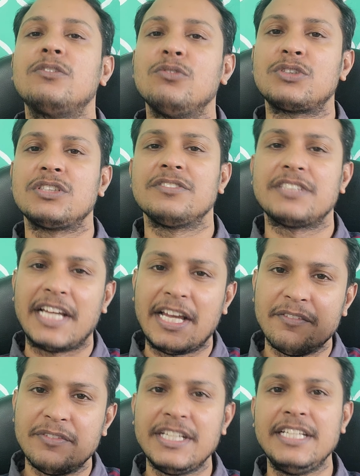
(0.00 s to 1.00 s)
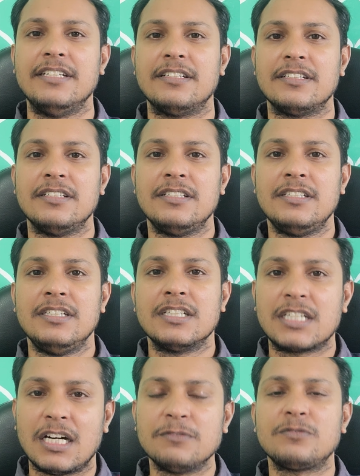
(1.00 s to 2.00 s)
questions every year
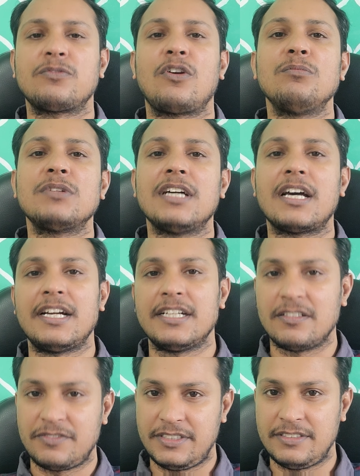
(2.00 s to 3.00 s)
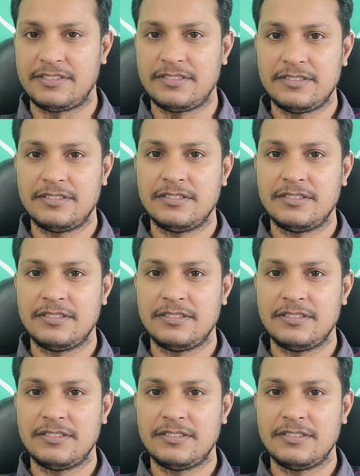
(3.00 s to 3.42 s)
comes from current affairs.